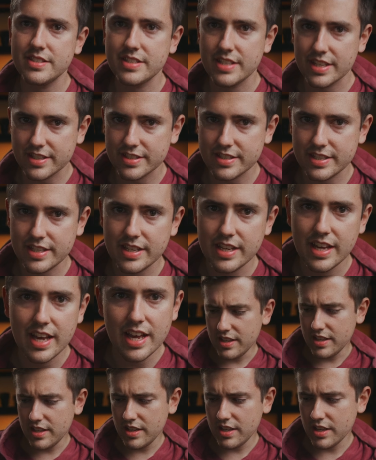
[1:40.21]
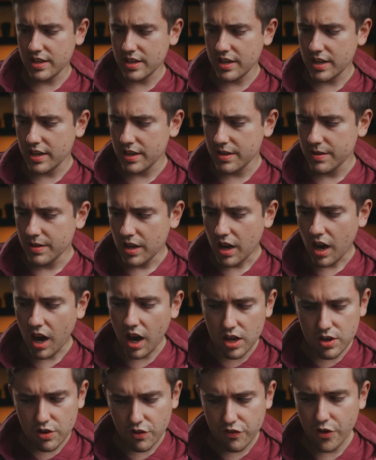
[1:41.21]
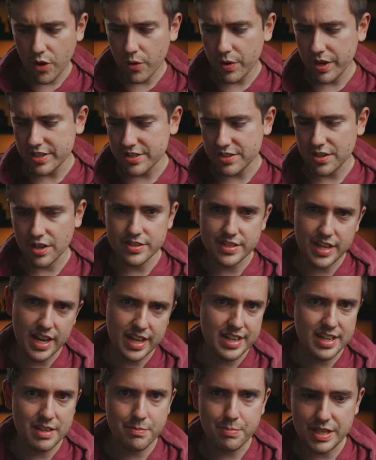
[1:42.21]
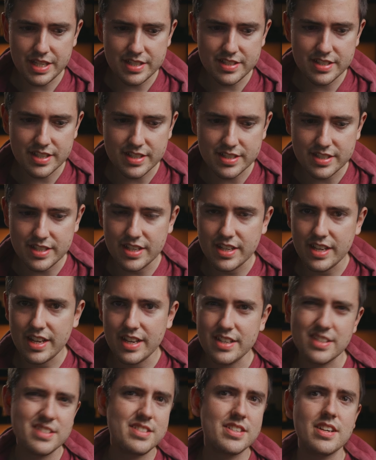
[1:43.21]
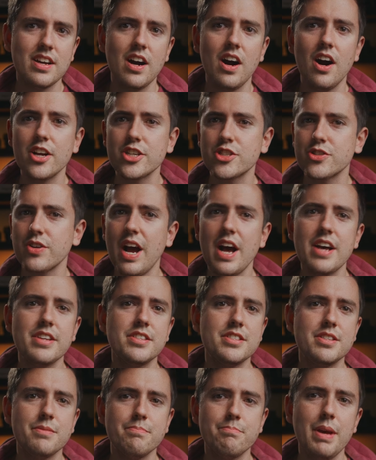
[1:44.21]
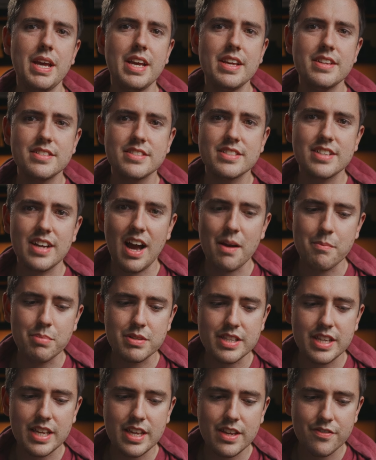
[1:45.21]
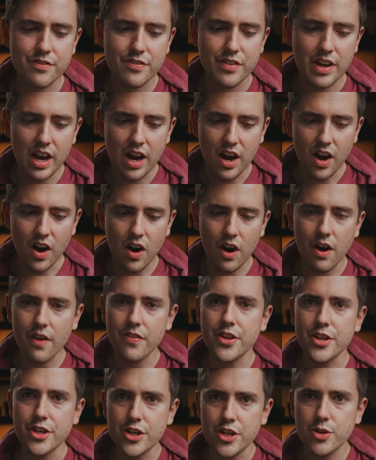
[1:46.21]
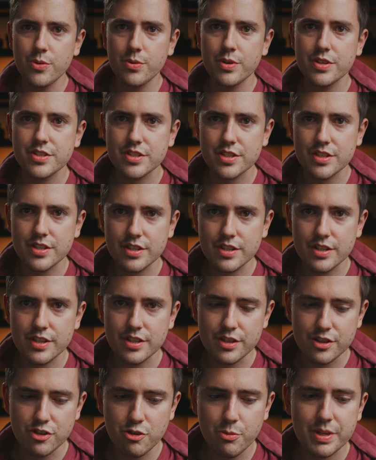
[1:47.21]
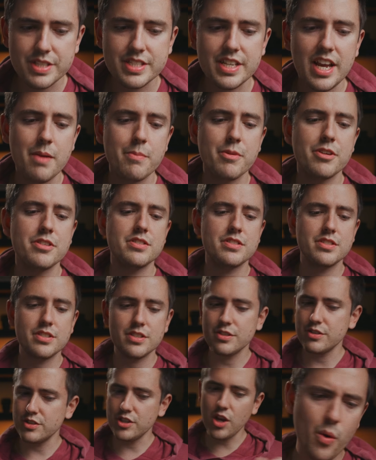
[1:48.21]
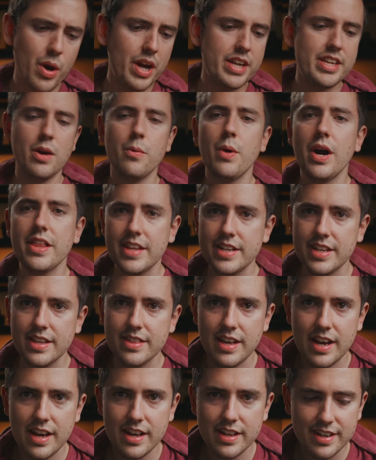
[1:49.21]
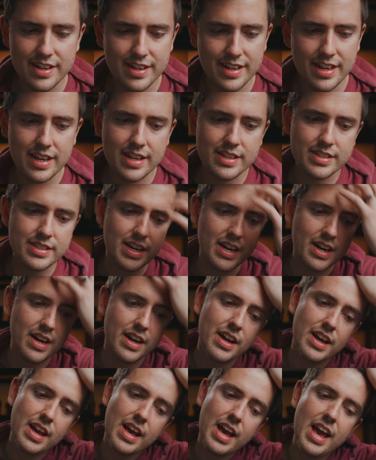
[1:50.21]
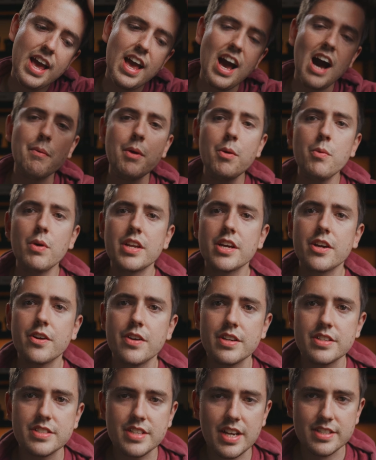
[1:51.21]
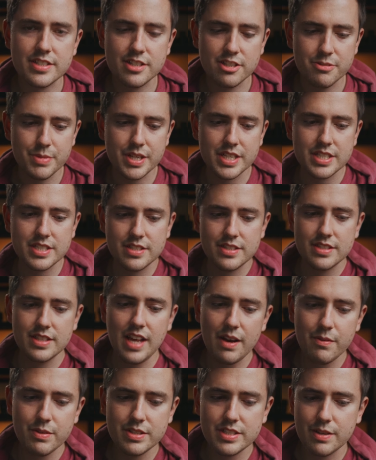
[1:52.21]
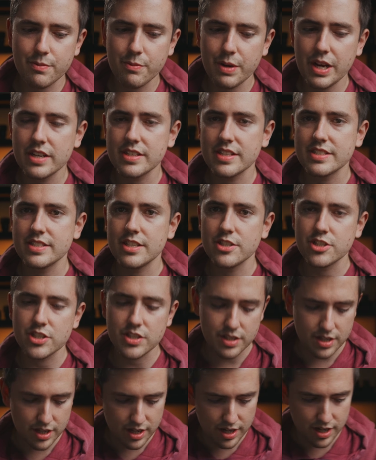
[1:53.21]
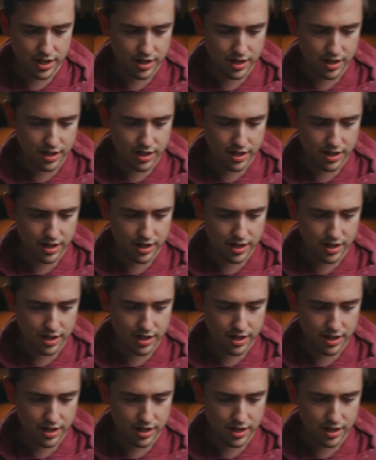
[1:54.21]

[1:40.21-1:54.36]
60. The autofocus on 1080p 60 is contrast based, I believe, on the newest Lumix cameras. No idea why they did that. And hey, I'll be one to criticize Lumix. That was a weird decision. I